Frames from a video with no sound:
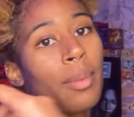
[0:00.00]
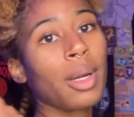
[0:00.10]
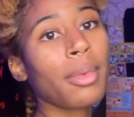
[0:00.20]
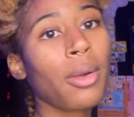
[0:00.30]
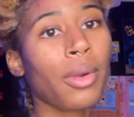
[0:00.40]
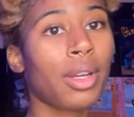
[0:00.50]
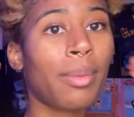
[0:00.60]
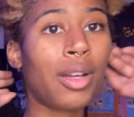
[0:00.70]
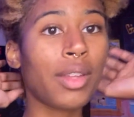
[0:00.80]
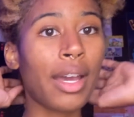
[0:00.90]
I'm not worried
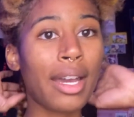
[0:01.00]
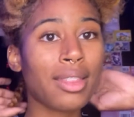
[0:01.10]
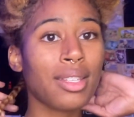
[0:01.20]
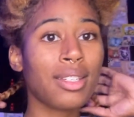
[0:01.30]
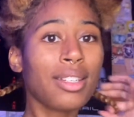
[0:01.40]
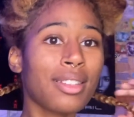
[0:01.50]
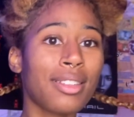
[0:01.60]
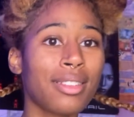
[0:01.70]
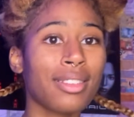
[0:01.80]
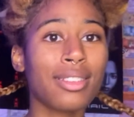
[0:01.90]
about that. I think
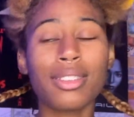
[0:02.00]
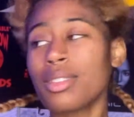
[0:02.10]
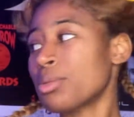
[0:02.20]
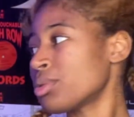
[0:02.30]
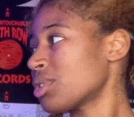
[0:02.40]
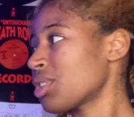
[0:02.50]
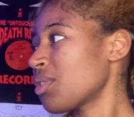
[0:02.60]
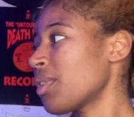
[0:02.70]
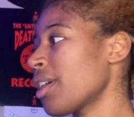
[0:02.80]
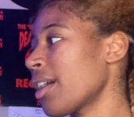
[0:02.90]
so
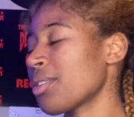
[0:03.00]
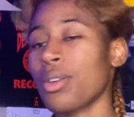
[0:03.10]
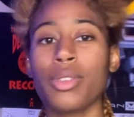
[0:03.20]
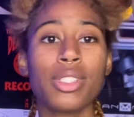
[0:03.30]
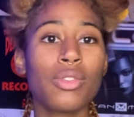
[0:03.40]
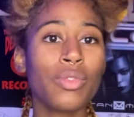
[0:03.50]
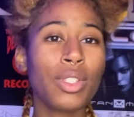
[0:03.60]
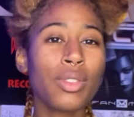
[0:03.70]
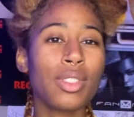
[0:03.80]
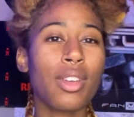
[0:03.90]
far, I don't know, this
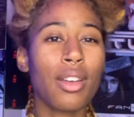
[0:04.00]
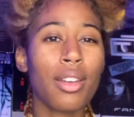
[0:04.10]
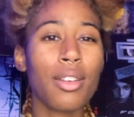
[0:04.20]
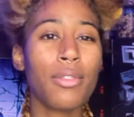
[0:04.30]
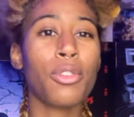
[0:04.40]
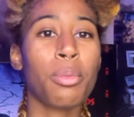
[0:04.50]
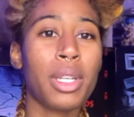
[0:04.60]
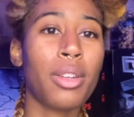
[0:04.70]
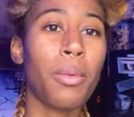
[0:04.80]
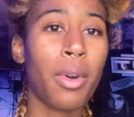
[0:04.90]
feels good enough for me
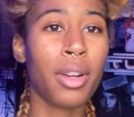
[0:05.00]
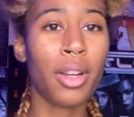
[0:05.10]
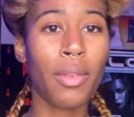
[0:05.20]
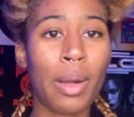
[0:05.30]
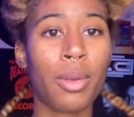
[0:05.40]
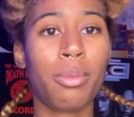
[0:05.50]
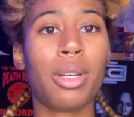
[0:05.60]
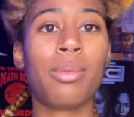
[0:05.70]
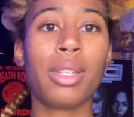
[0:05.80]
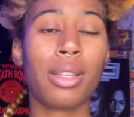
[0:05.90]
to want to go out in
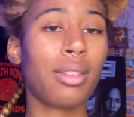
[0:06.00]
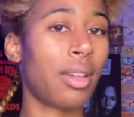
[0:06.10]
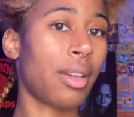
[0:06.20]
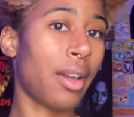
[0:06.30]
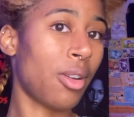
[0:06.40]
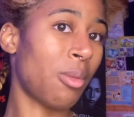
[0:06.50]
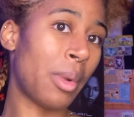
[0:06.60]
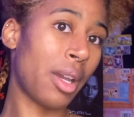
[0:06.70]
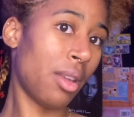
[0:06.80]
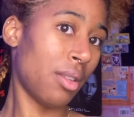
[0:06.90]
public. Like, I don't
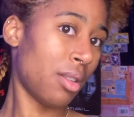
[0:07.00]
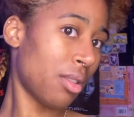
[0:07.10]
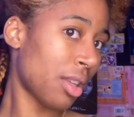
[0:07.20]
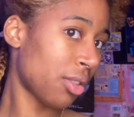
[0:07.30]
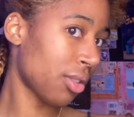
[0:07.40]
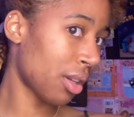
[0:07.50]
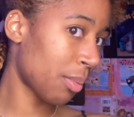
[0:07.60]
mind that they're not